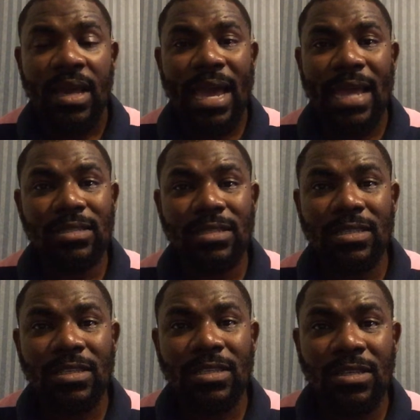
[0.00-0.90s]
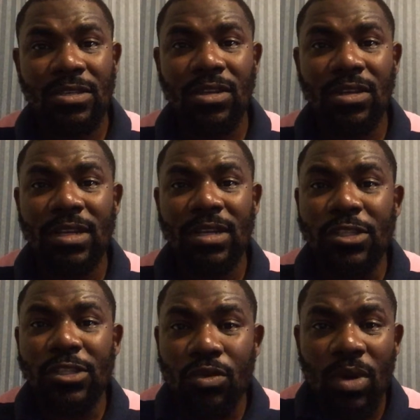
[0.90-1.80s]
And your
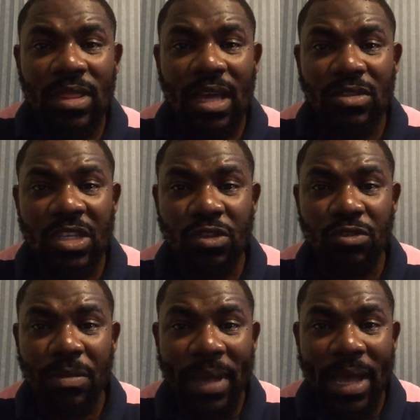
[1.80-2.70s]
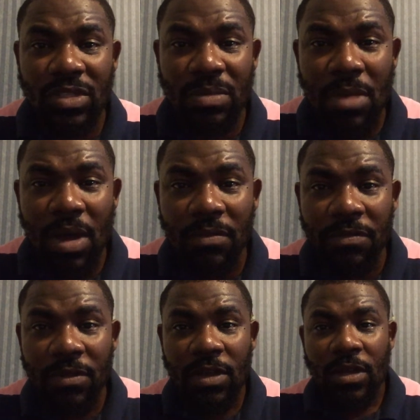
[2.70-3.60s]
little £1,600 a month.